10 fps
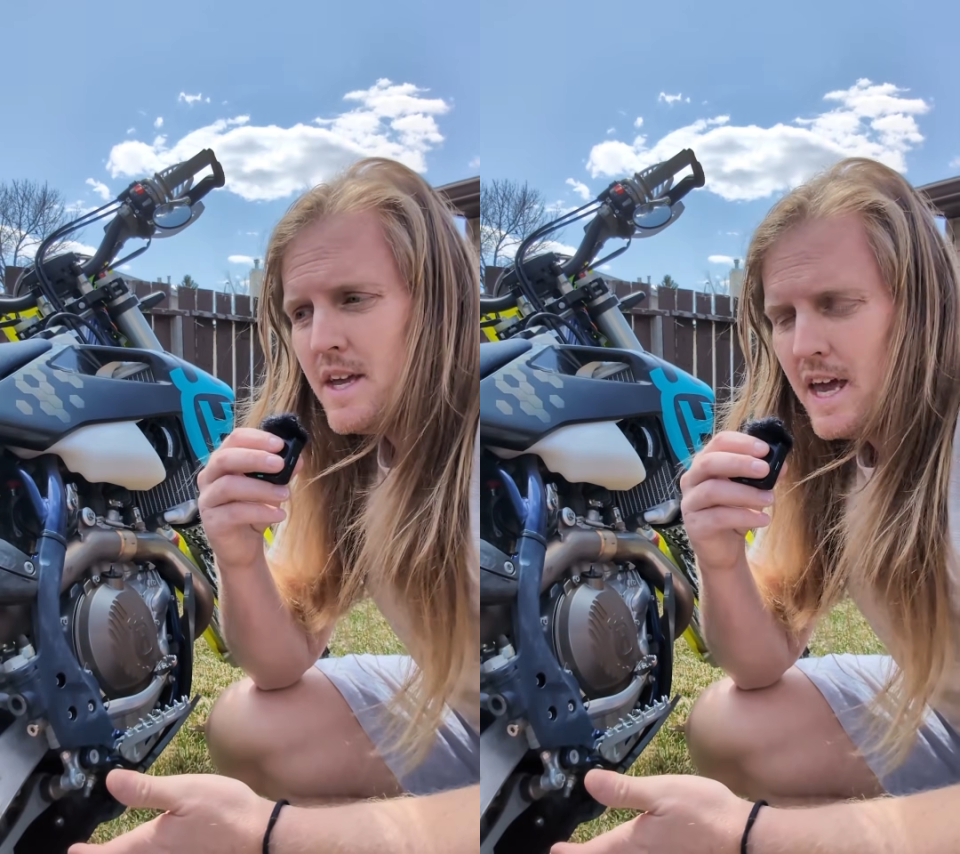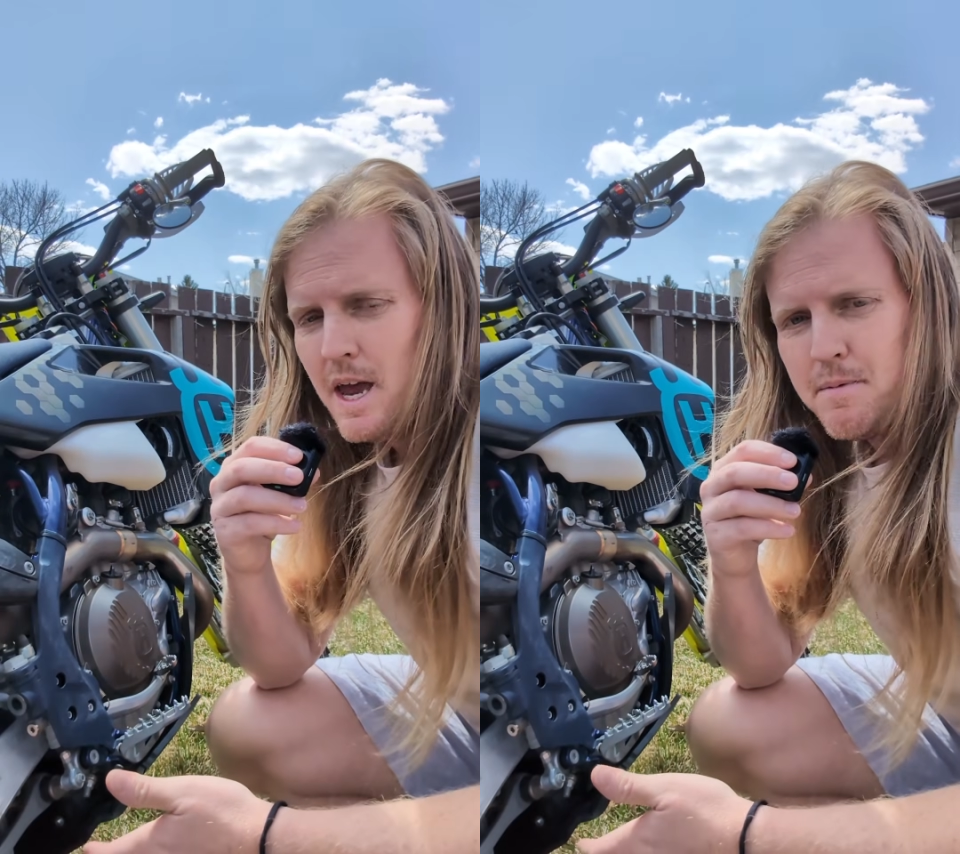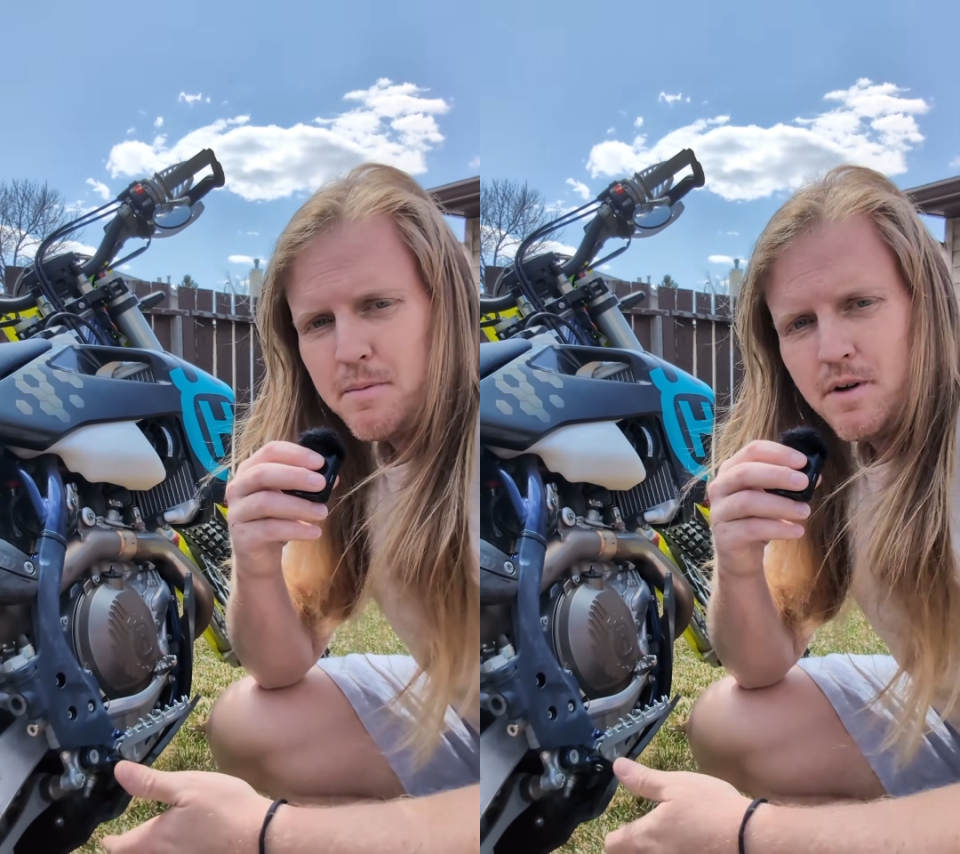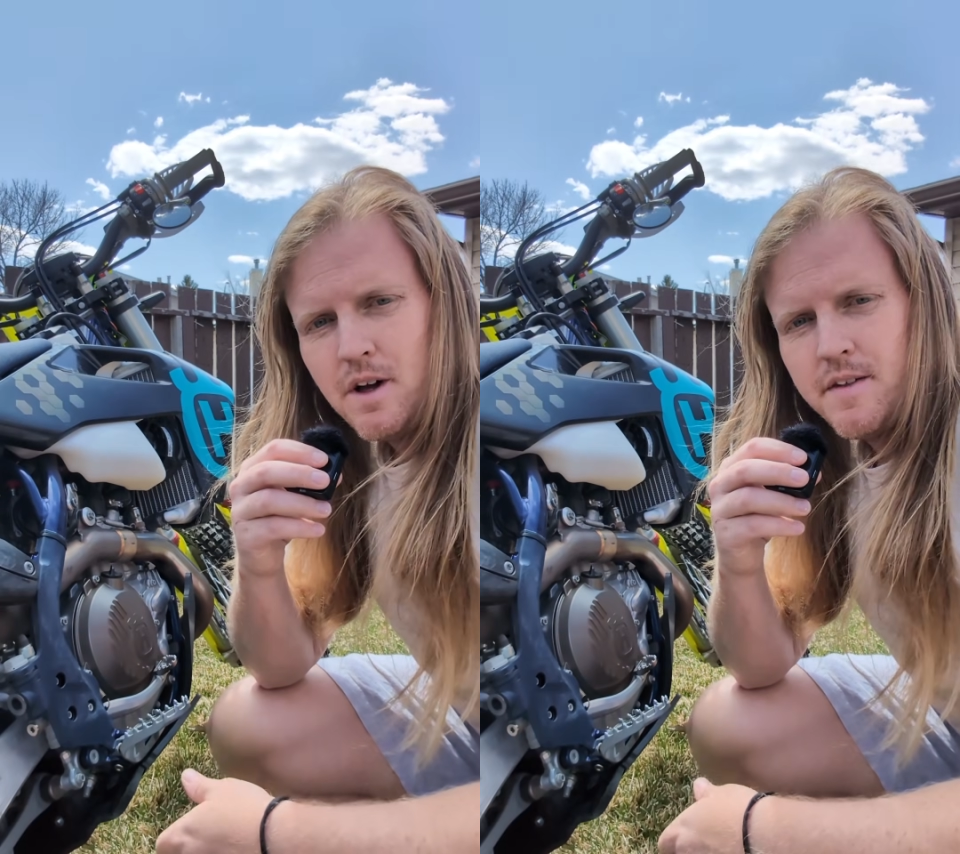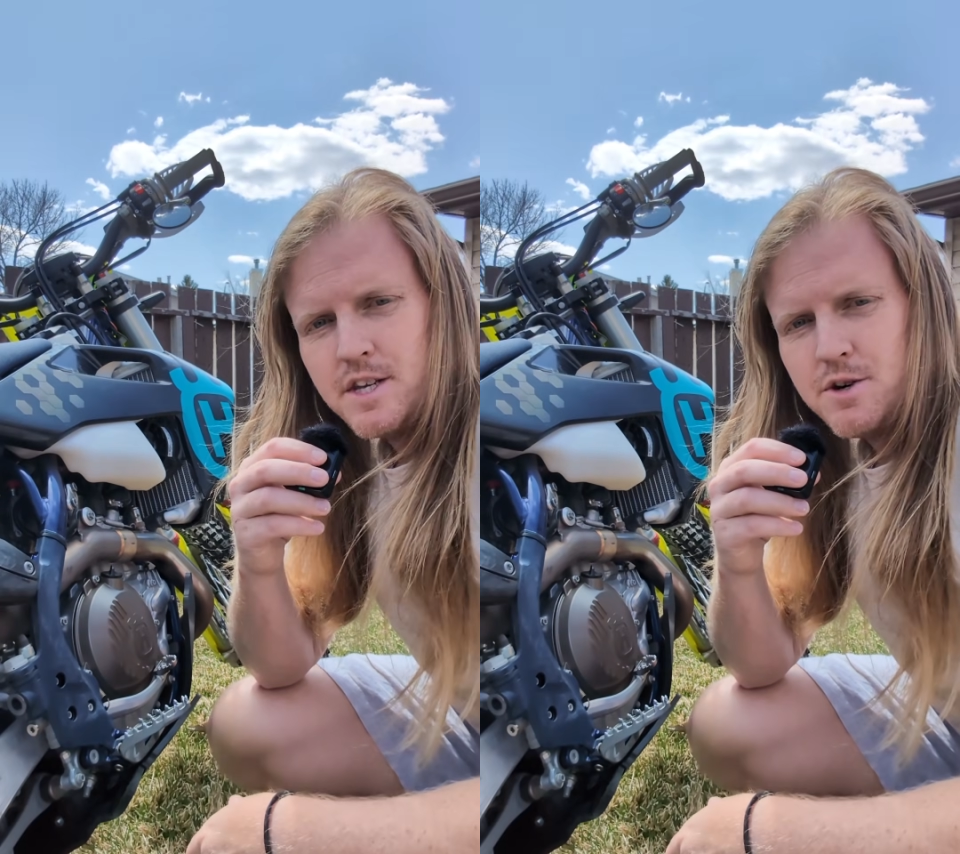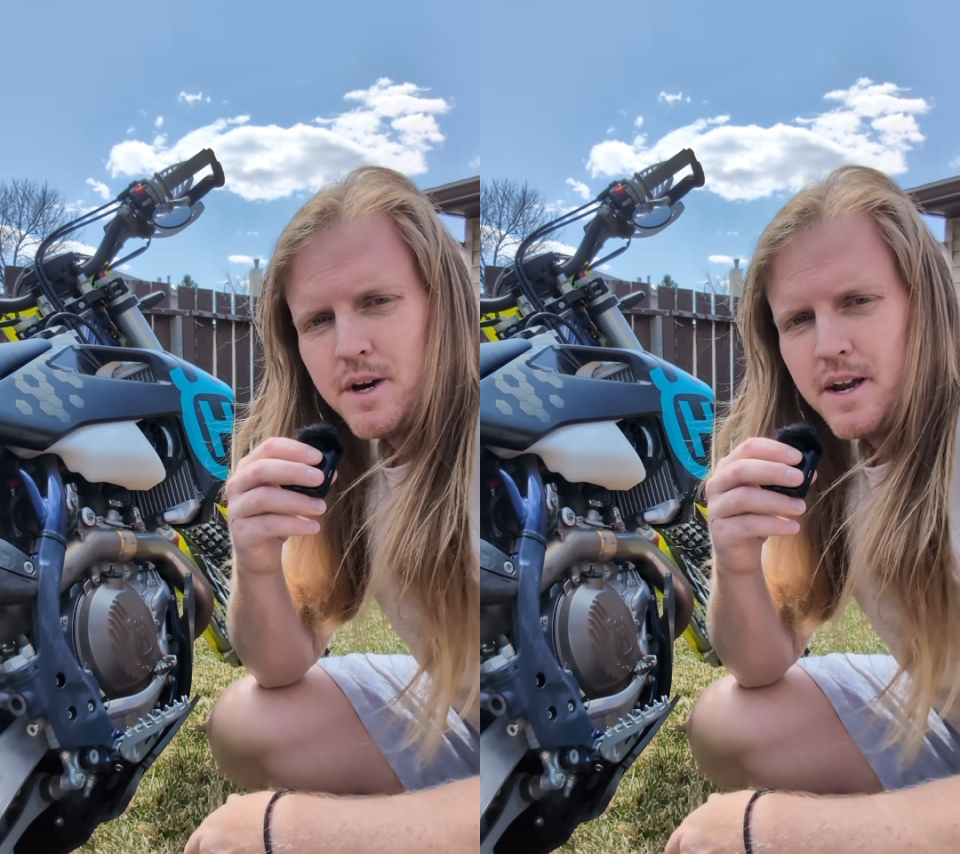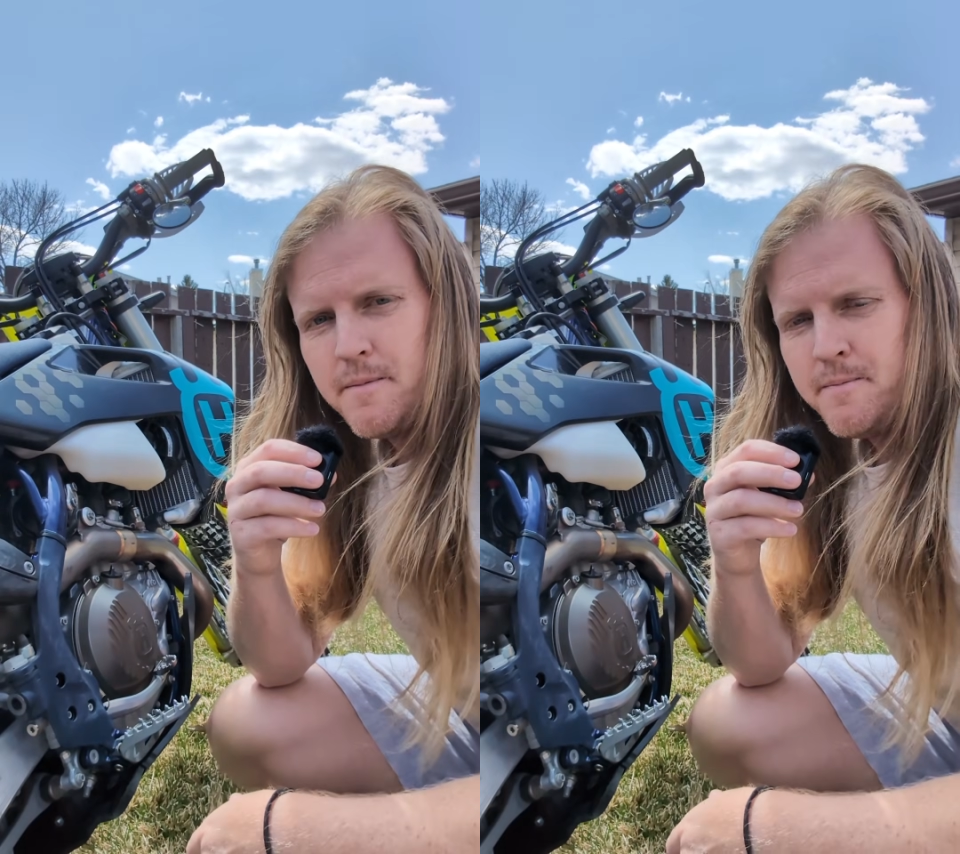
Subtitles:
capable on the street.